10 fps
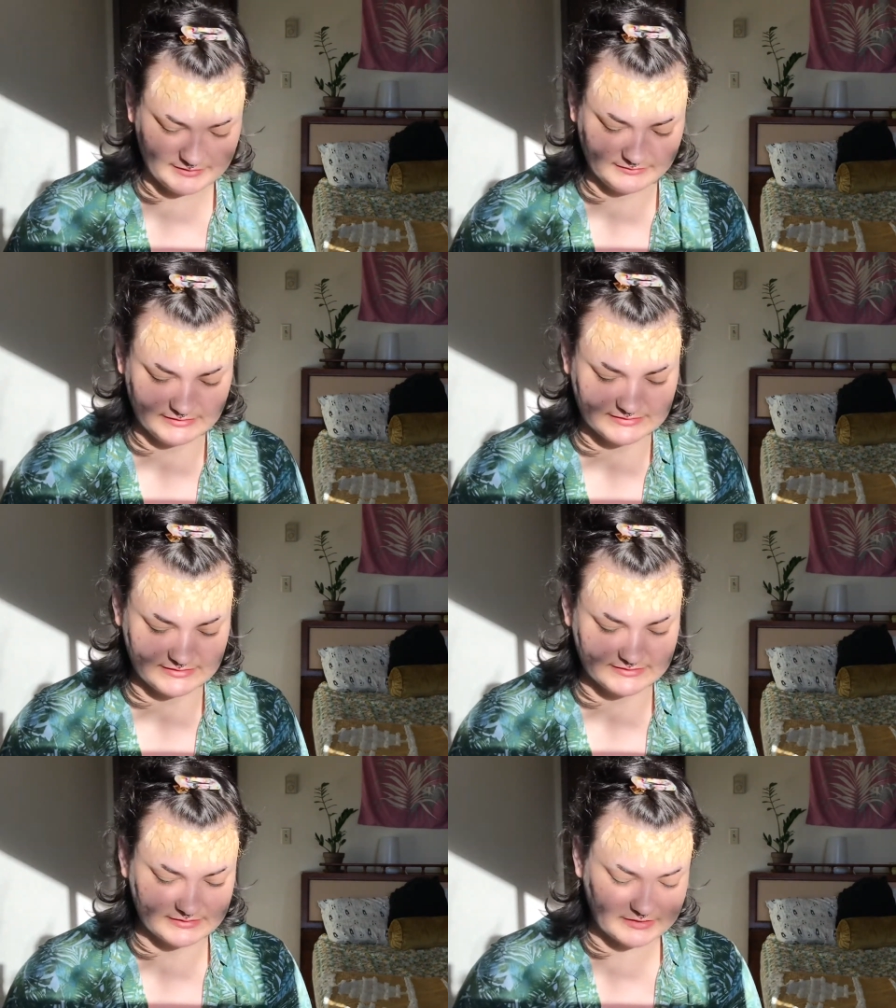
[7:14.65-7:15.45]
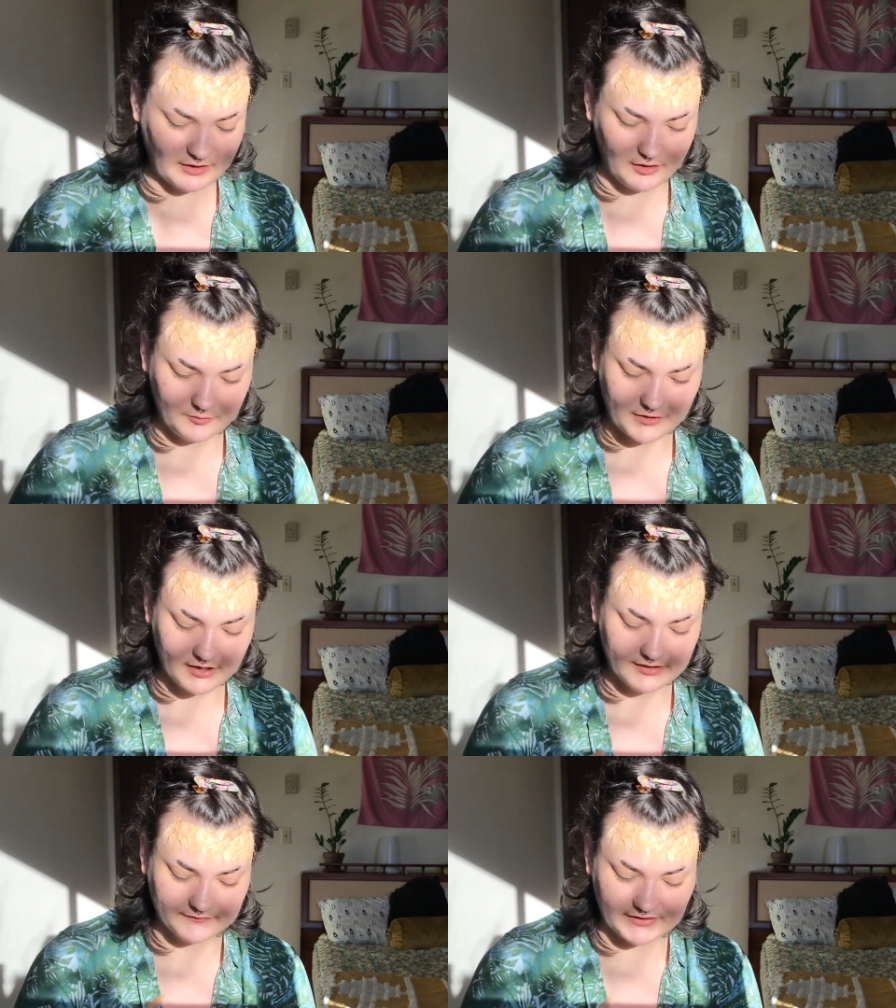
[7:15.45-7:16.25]
it's, it's, it's all
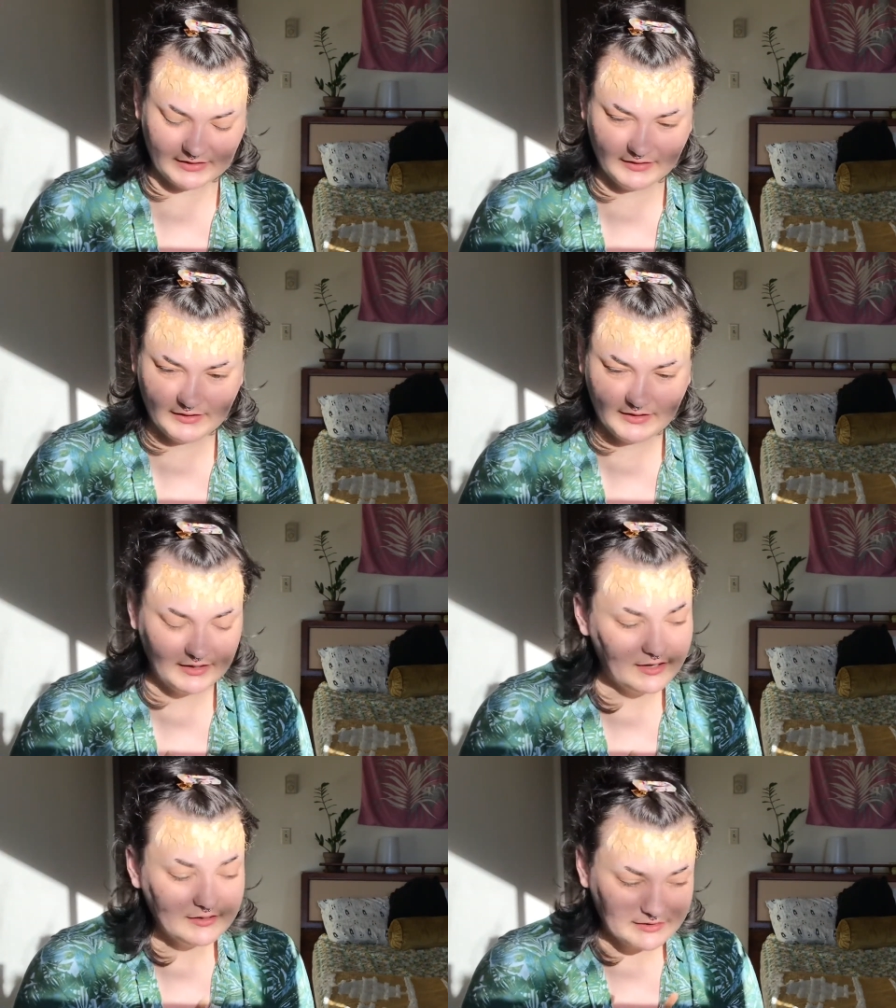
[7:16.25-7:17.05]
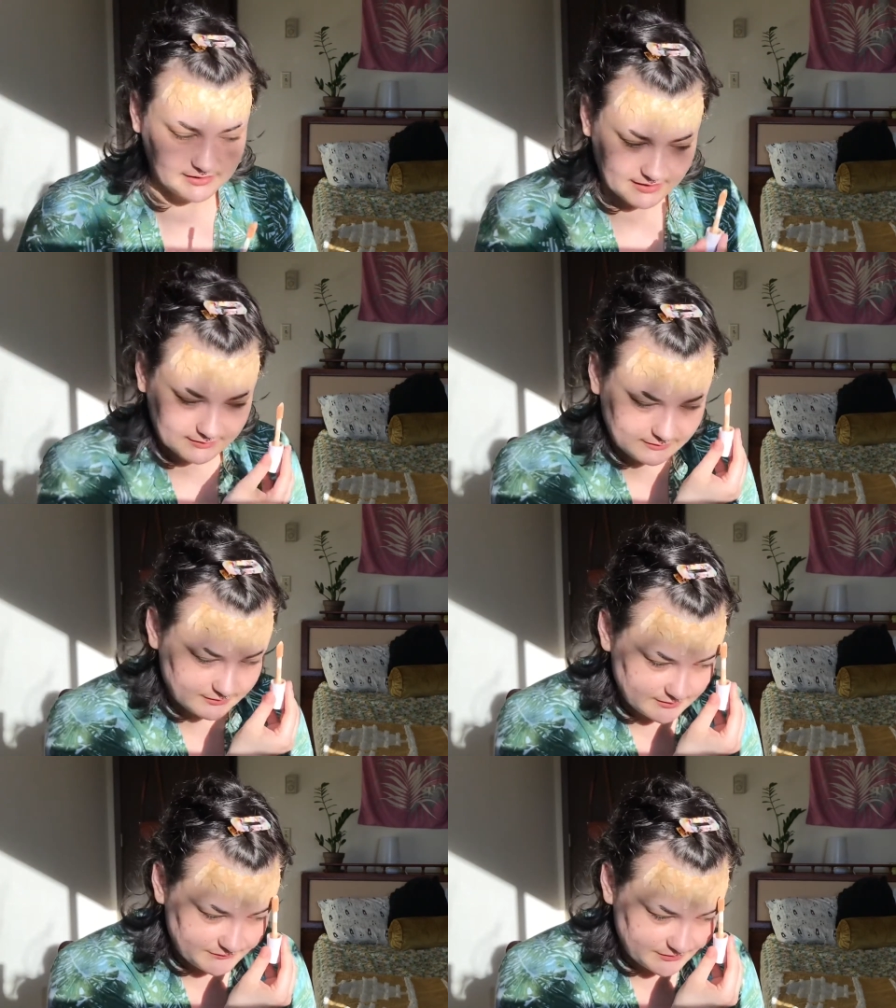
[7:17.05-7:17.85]
part of it. You can't learn
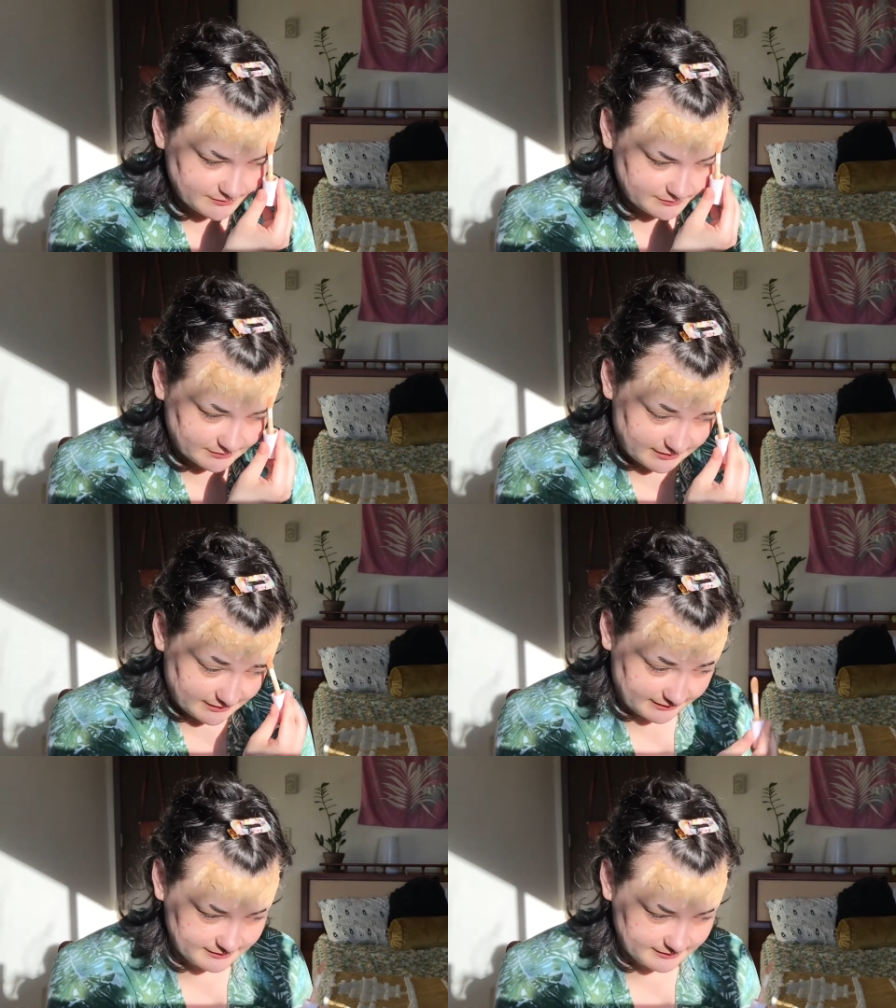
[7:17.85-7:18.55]
if you don't try.